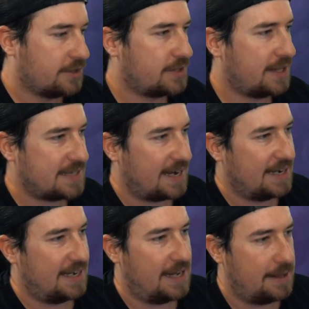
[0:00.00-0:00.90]
So that's
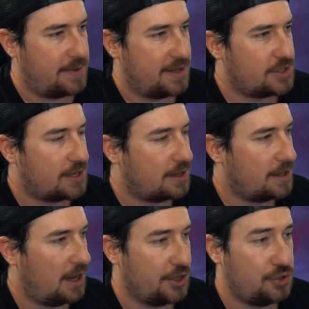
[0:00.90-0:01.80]
adding an image.
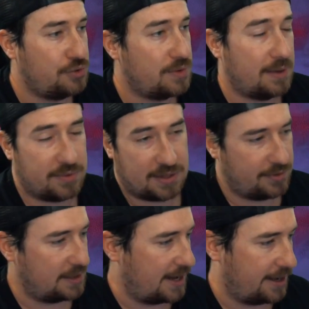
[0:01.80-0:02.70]
You do that with
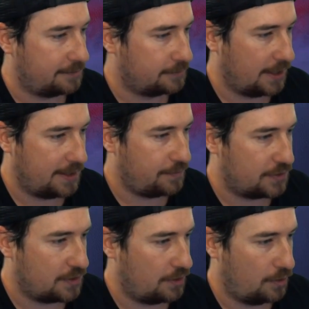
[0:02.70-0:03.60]
every layer, right?
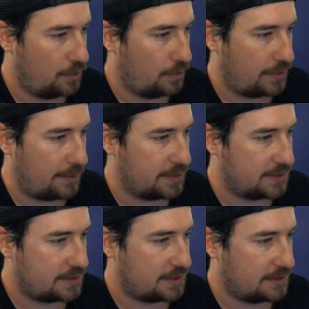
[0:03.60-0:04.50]
So that
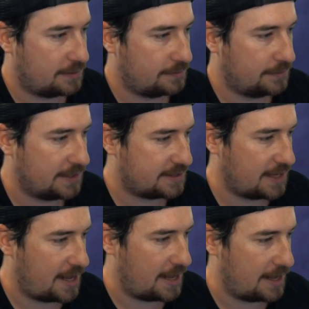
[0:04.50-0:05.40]
was, let's
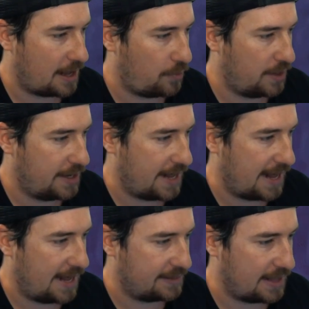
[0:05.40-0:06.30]
say I wanted to
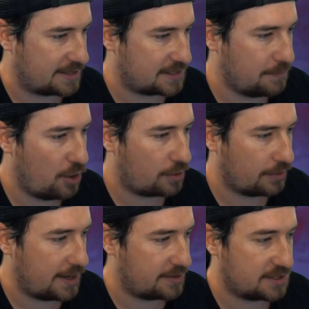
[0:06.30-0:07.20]
add that smoke,
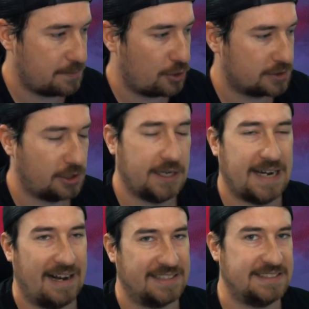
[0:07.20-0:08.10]
right? The smoke
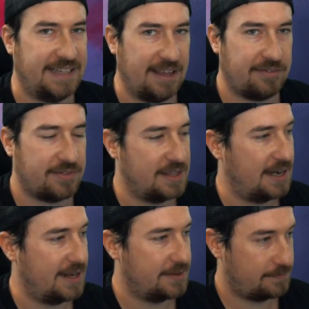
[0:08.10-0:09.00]
started out as a GIF, and then
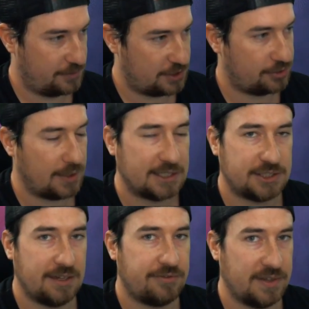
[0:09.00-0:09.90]
I
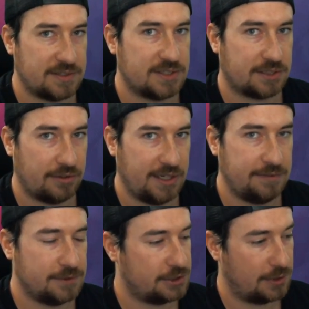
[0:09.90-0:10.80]
stretched it,
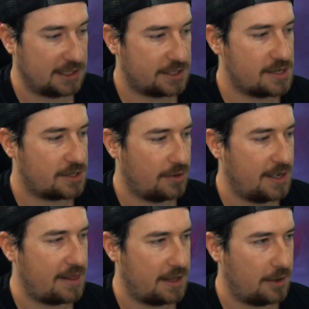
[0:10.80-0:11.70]
stretched the
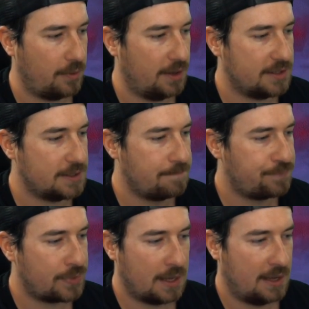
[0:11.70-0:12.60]
screen, I think it was.
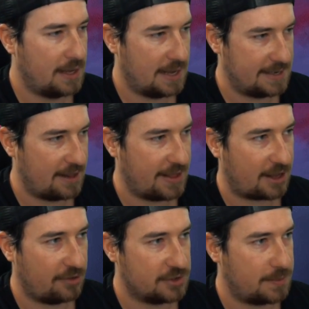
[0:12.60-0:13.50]
And now
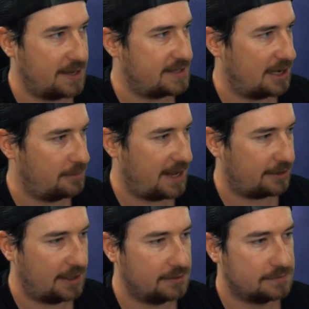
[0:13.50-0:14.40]
that covers my entire
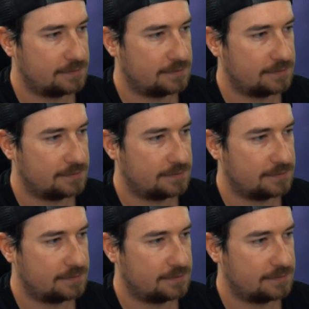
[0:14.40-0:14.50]
background.